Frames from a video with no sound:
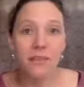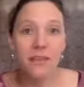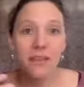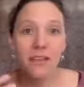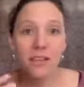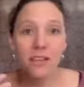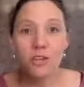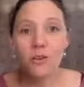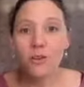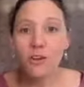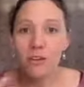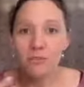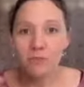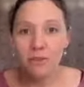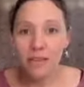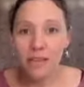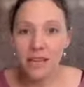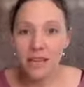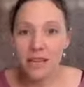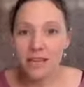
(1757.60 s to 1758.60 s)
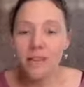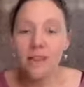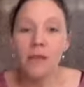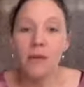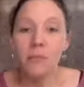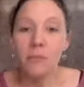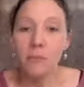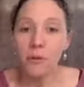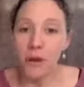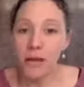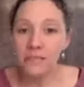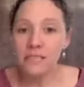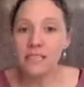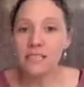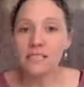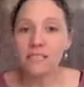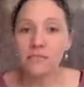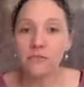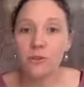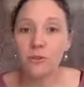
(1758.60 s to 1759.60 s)
you couldn't really,
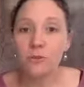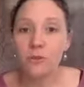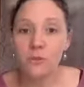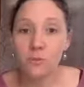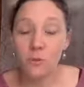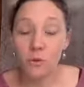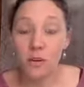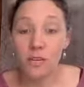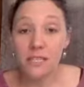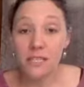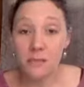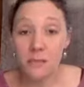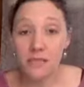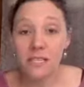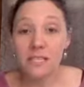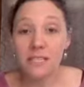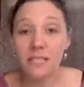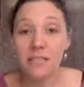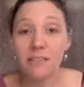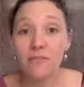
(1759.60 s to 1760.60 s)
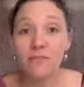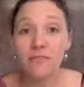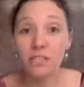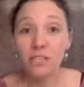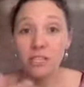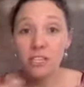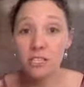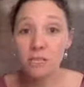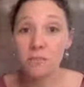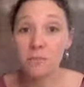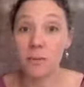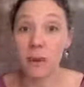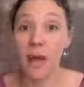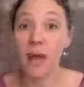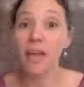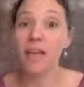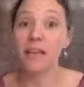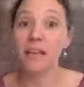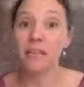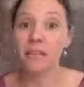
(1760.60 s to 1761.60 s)
processed food was more expensive than just
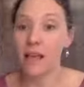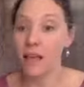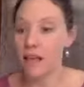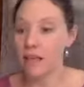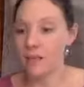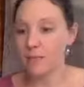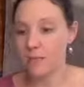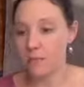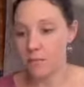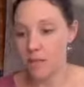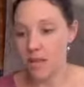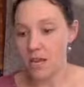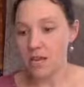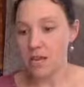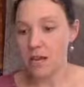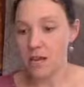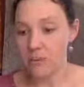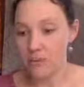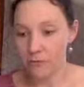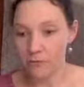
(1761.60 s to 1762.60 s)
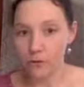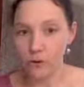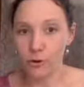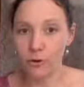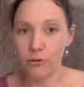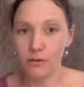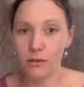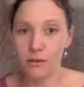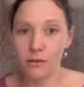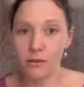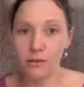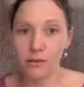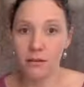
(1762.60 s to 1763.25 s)
buying like the meat and the fruit